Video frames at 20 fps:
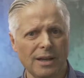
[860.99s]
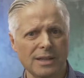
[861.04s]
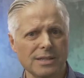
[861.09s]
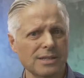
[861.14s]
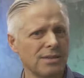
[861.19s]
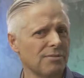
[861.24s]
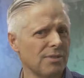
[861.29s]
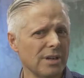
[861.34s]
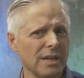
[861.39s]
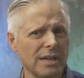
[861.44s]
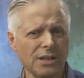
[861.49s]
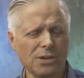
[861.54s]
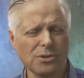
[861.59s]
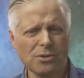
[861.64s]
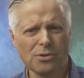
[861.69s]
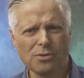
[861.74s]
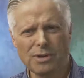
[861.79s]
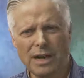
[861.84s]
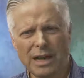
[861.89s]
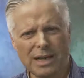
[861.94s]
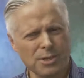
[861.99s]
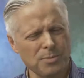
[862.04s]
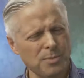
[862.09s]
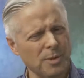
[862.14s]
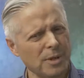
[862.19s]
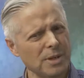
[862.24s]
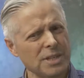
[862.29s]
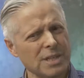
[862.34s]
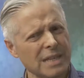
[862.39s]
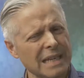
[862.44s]
Is it really your
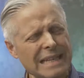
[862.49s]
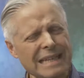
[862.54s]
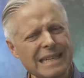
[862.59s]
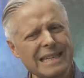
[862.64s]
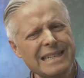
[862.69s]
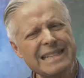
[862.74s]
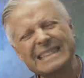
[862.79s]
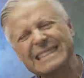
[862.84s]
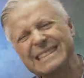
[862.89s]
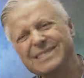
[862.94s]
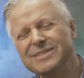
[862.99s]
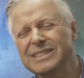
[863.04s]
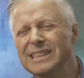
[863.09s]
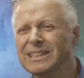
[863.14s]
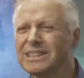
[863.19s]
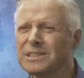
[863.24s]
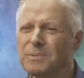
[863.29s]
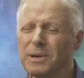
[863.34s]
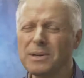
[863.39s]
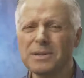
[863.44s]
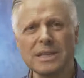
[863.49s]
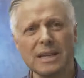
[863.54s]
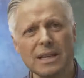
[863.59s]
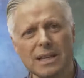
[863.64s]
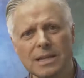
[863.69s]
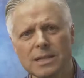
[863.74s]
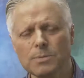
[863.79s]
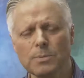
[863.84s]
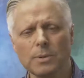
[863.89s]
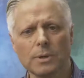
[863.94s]
expertise? Well, I suppose
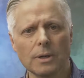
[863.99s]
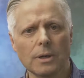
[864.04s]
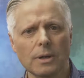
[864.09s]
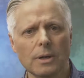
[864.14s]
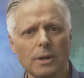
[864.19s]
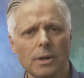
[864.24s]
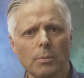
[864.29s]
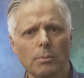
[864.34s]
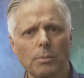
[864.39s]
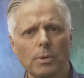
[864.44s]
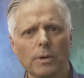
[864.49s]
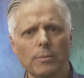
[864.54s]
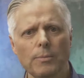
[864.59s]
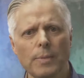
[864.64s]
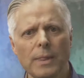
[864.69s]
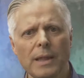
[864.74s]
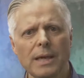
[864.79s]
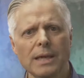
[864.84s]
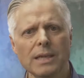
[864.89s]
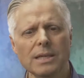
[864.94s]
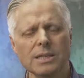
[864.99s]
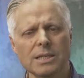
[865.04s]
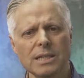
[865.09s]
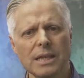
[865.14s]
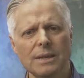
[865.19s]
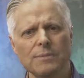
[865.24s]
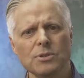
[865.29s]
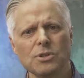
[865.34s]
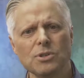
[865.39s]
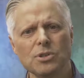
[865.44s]
it is, but it
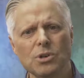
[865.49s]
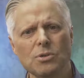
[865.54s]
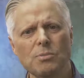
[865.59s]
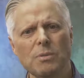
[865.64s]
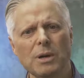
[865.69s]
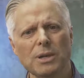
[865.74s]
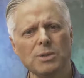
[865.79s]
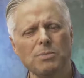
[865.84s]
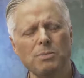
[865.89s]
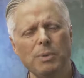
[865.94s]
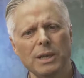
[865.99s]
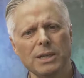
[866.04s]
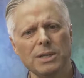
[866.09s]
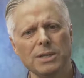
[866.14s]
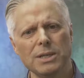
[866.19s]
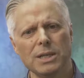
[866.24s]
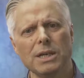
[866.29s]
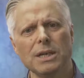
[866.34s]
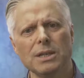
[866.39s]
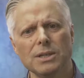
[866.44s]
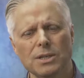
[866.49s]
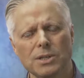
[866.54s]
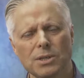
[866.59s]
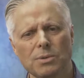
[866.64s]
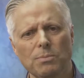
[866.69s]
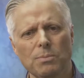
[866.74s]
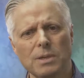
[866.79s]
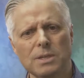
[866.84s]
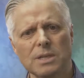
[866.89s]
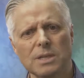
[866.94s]
seems too much by chance
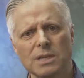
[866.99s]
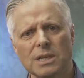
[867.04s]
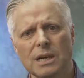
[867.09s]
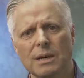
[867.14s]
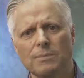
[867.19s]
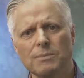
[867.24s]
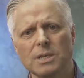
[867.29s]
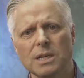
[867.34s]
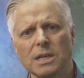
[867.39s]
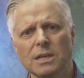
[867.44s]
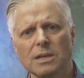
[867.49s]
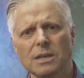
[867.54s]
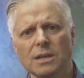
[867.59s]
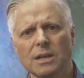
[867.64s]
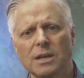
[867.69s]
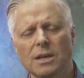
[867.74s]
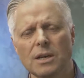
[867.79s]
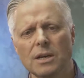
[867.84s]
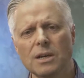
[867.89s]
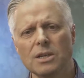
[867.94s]
that business comes in.